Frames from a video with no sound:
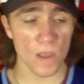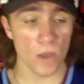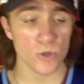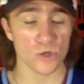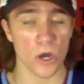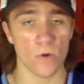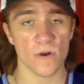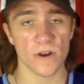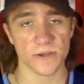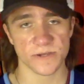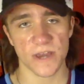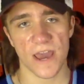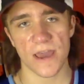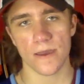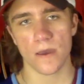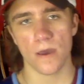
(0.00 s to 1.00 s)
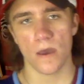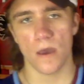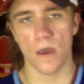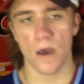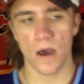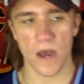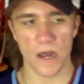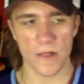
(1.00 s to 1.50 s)
So I want to say,
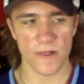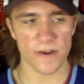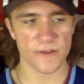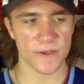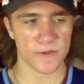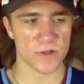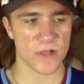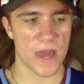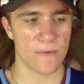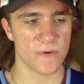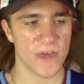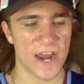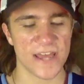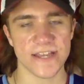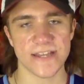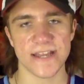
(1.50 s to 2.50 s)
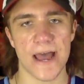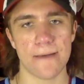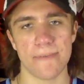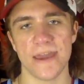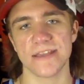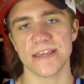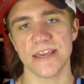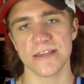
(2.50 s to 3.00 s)
a little disclaimer that I did not
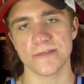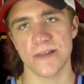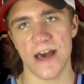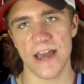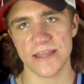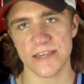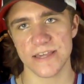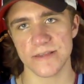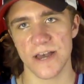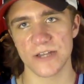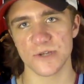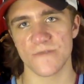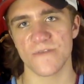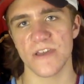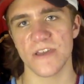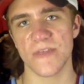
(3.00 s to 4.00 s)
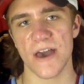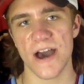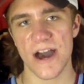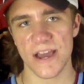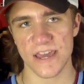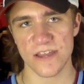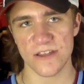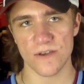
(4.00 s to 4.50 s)
make these lines. These lines are via the
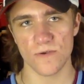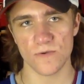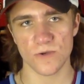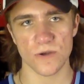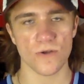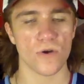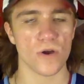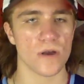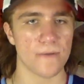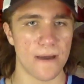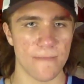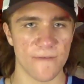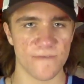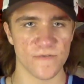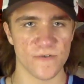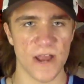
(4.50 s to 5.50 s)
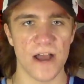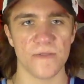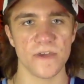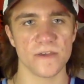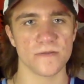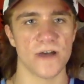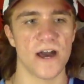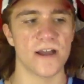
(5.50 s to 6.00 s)
Hockey News, so don't come at me for how
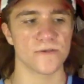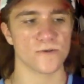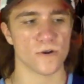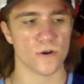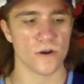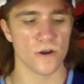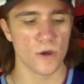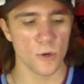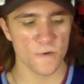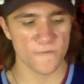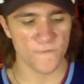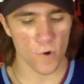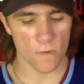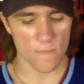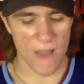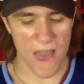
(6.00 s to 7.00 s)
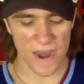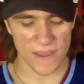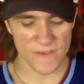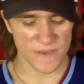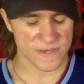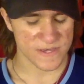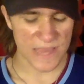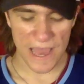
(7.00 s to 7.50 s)
these lines are formatted.
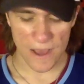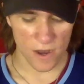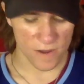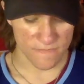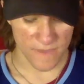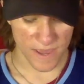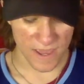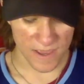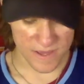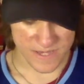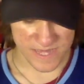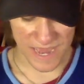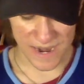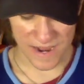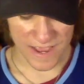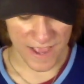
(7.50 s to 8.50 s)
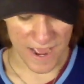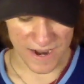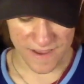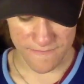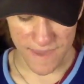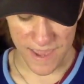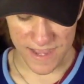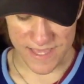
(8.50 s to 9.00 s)
It's not on me. I
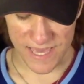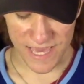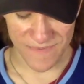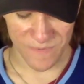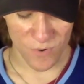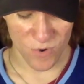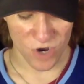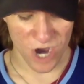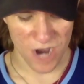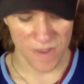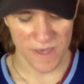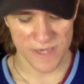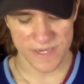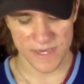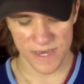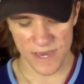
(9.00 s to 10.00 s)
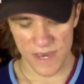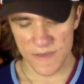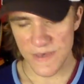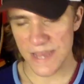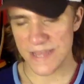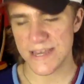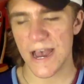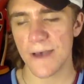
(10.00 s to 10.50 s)
didn't make these. But regardless,
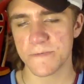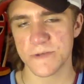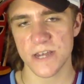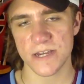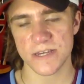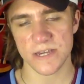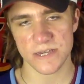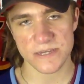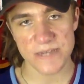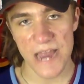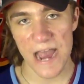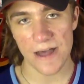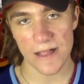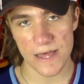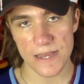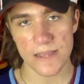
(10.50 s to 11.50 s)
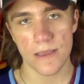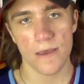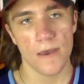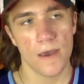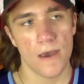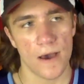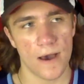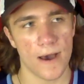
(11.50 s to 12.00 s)
that top six is solid,
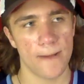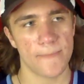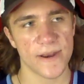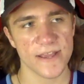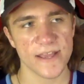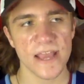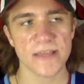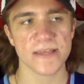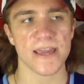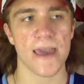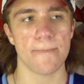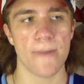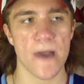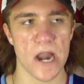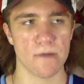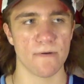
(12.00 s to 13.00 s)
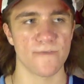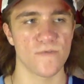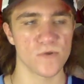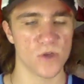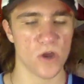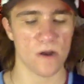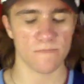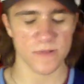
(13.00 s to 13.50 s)
but it needs to get better before
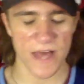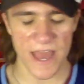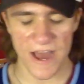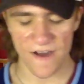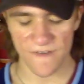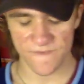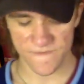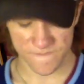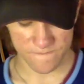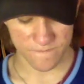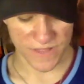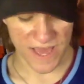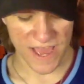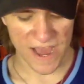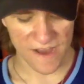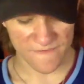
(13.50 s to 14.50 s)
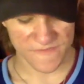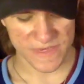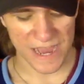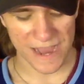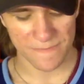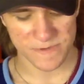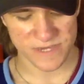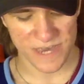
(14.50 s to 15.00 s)
they're a playoff
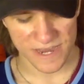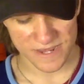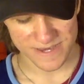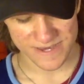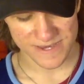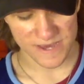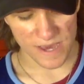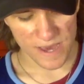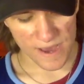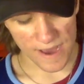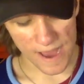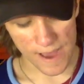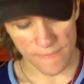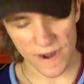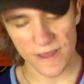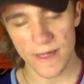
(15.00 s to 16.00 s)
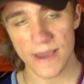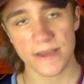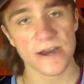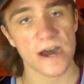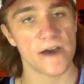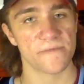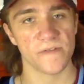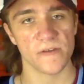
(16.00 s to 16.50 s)
top six. But I like
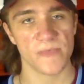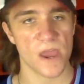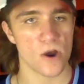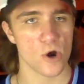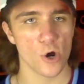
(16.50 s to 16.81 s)
Caulfield there.